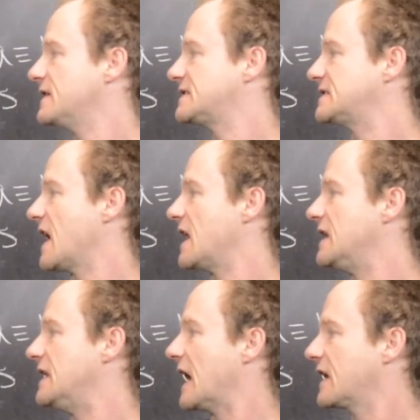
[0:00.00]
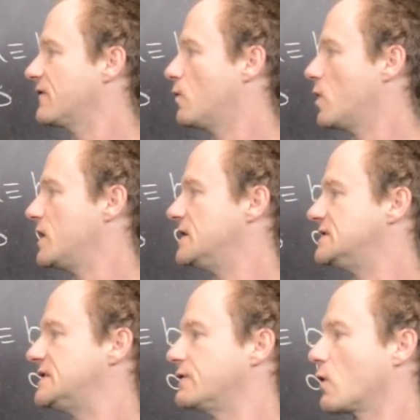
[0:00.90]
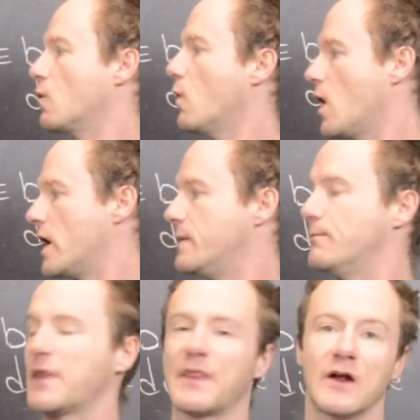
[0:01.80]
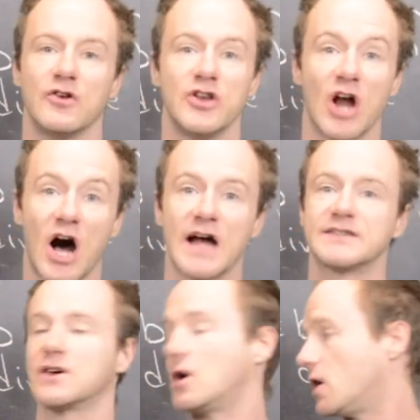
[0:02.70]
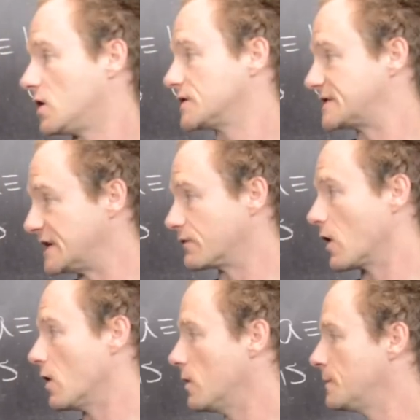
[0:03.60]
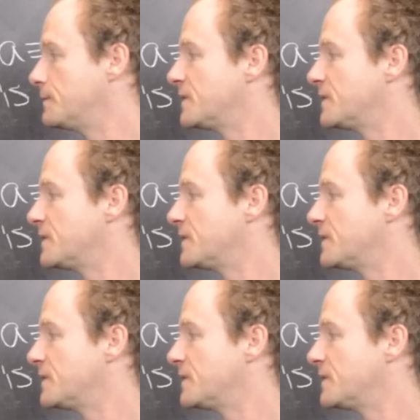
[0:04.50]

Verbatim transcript: the set negative 1, 0, 1, but they're not all 0,